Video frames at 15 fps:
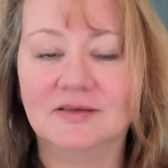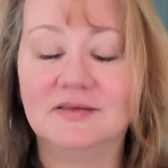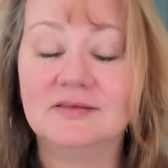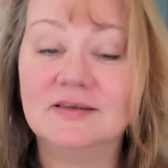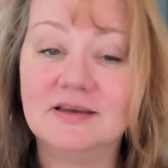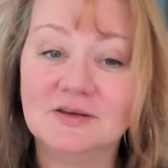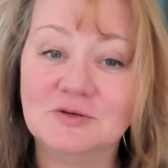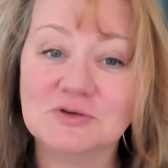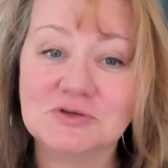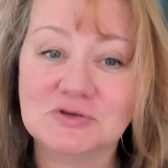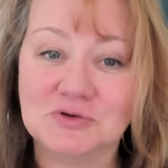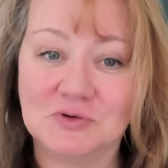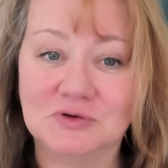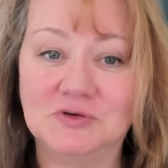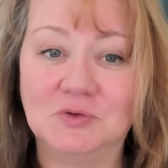stick to
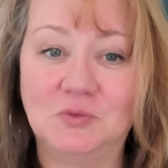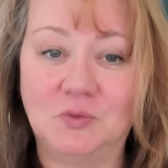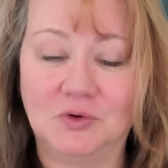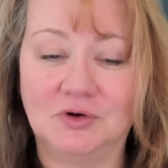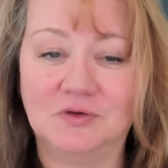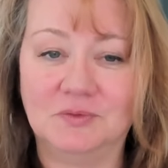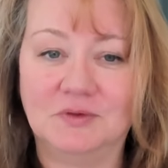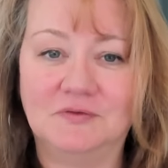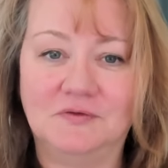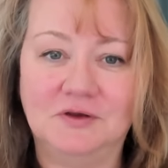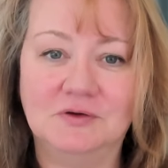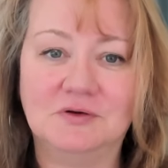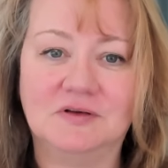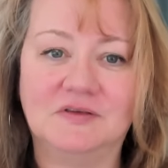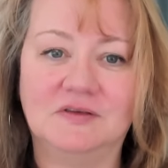shorter words with
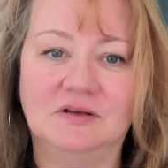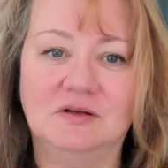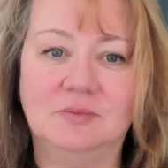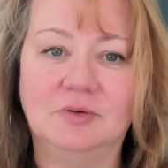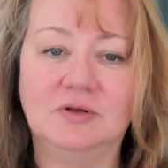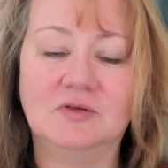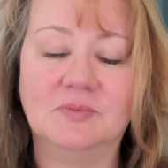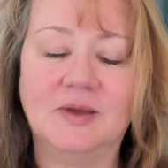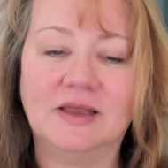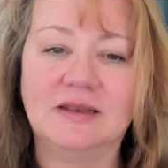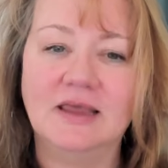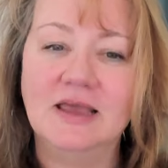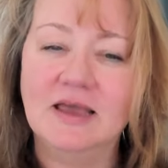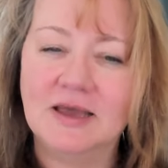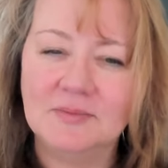fewer syllables, but
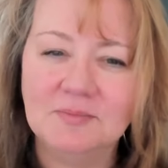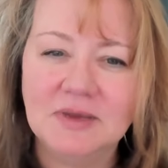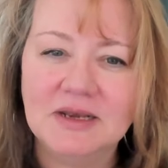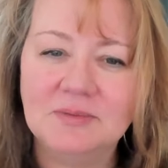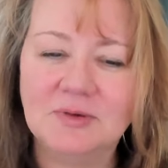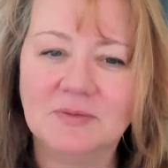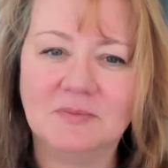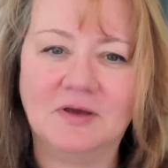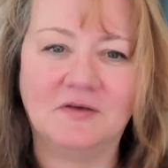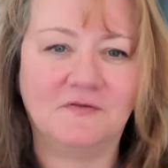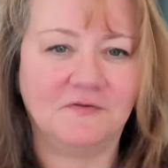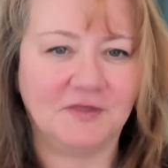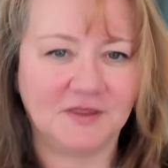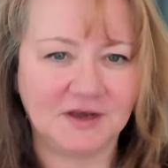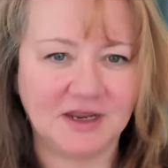a minimum of
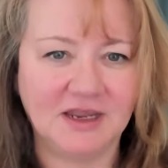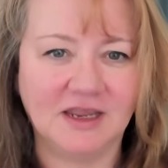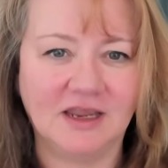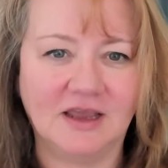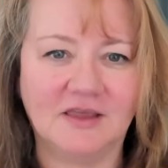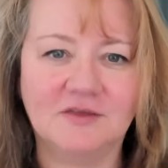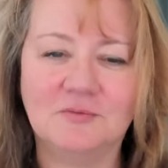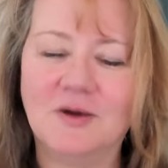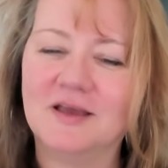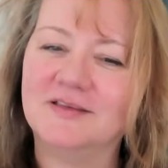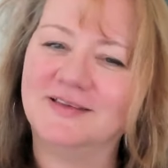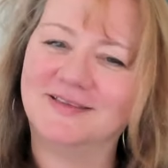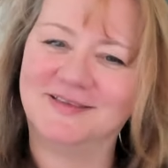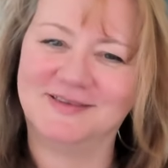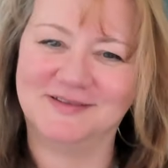3, otherwise
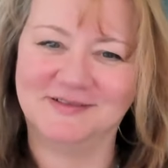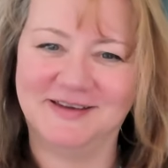it's too